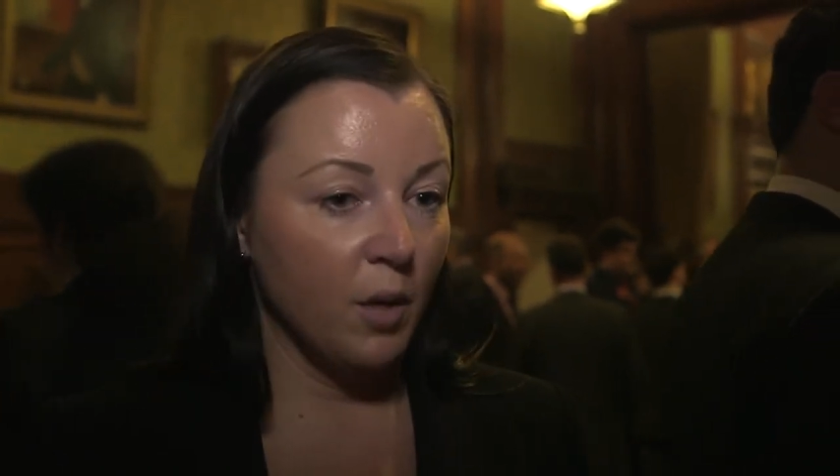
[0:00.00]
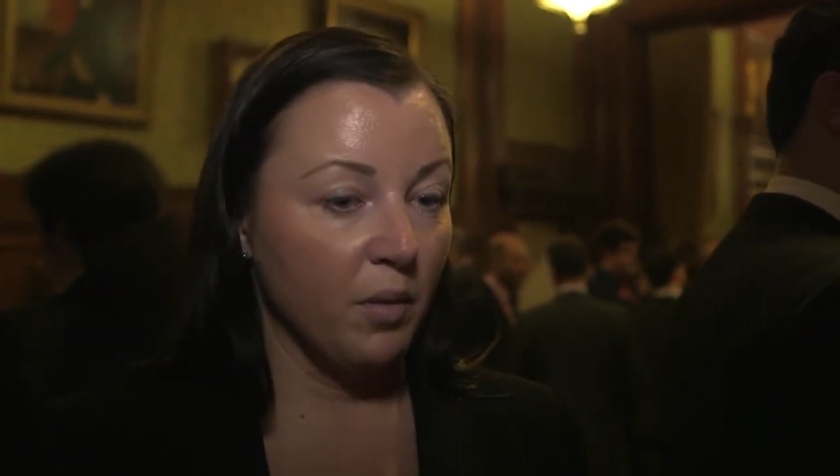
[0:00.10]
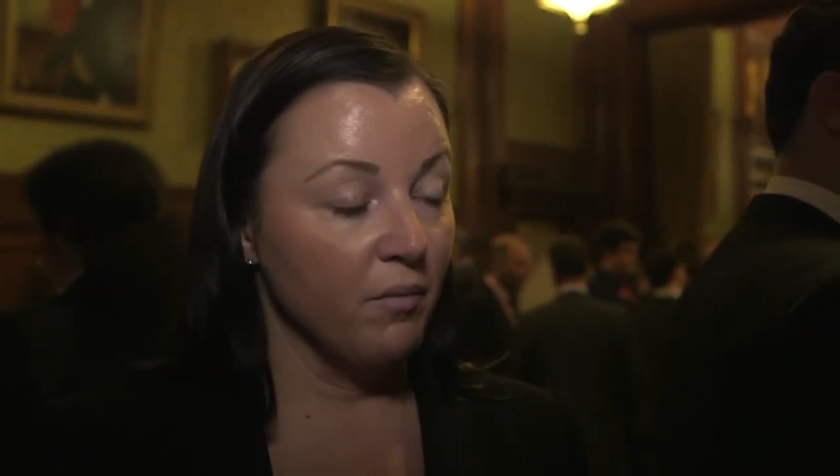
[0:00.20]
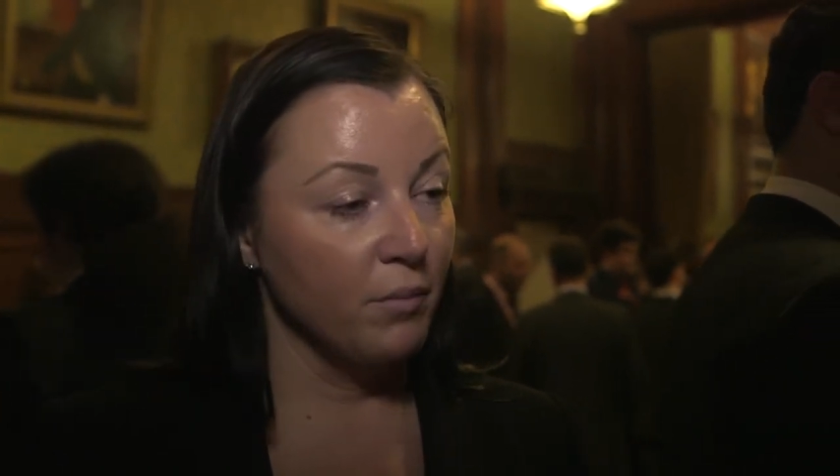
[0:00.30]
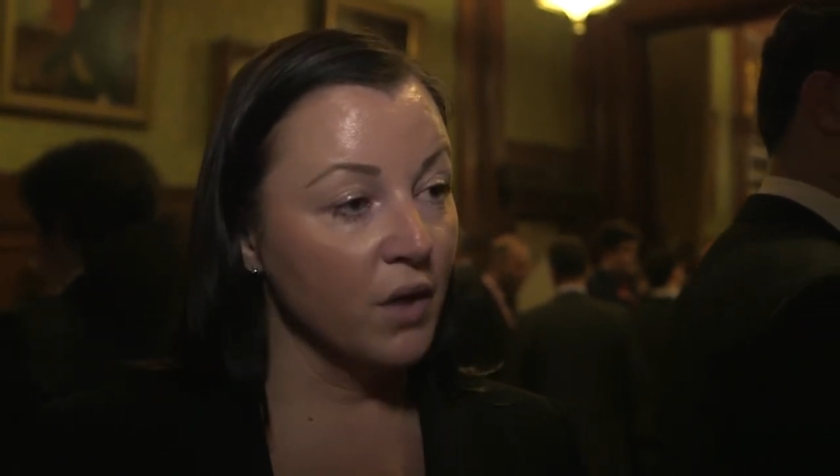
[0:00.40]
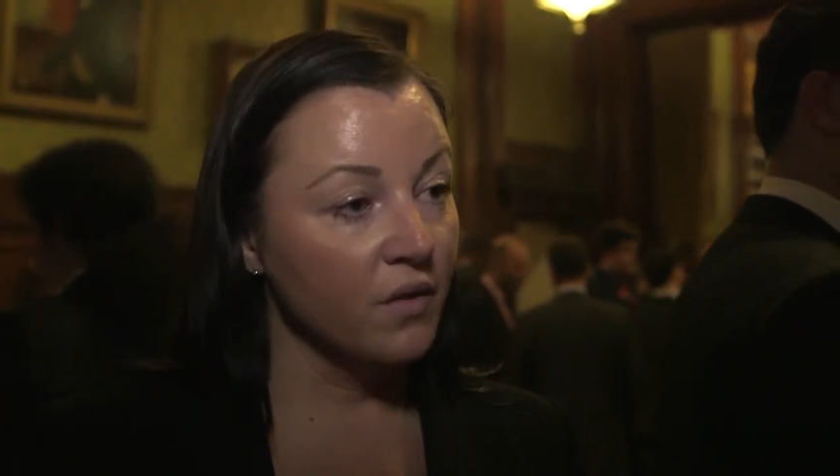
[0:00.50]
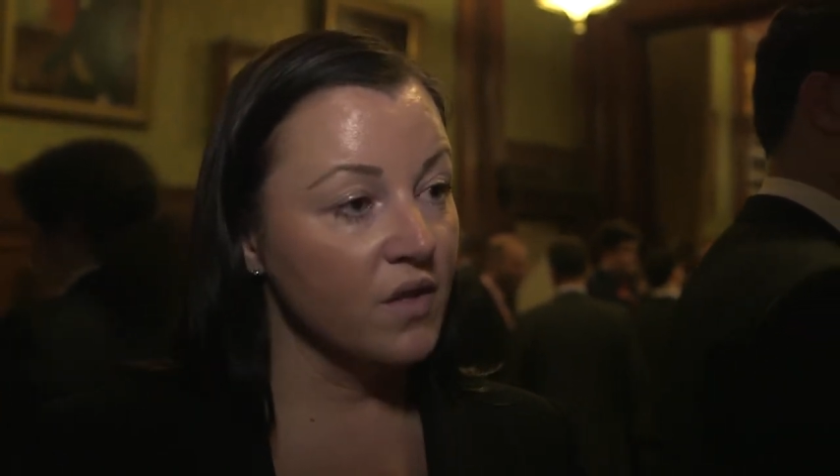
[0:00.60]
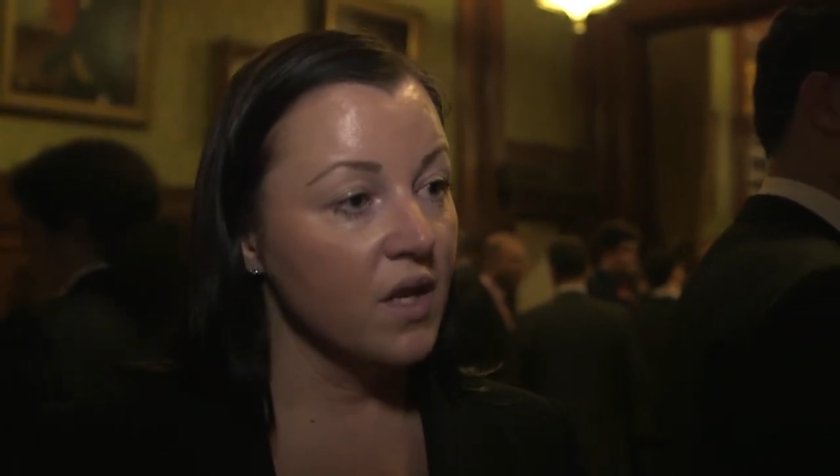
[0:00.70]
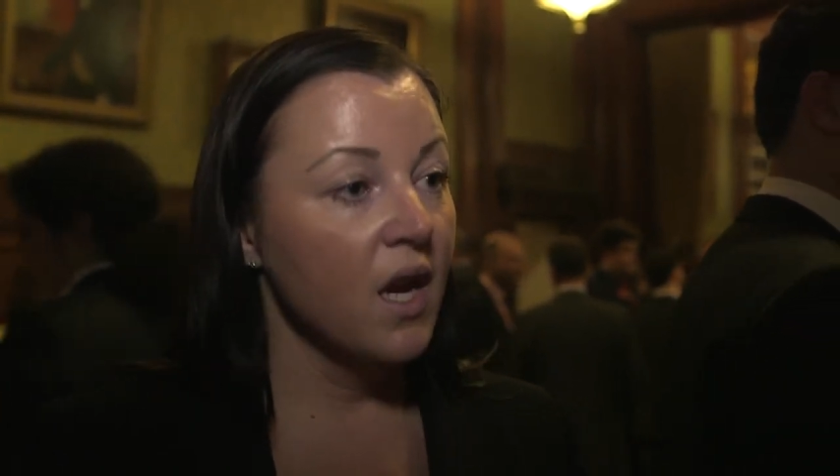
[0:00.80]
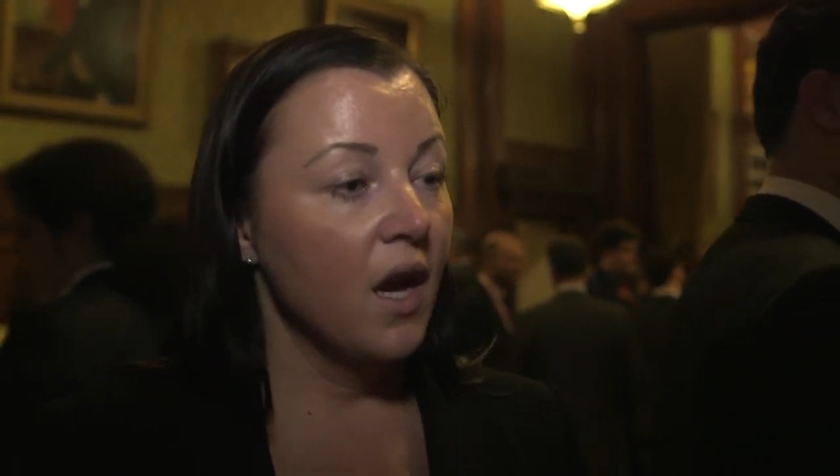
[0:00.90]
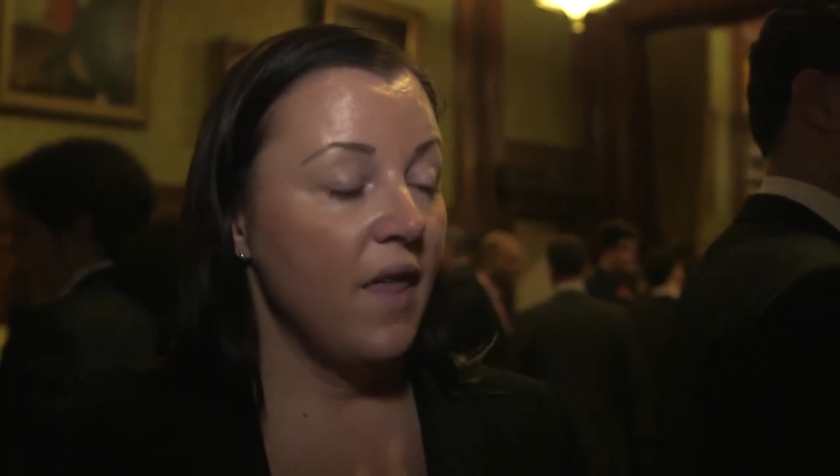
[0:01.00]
couple of months.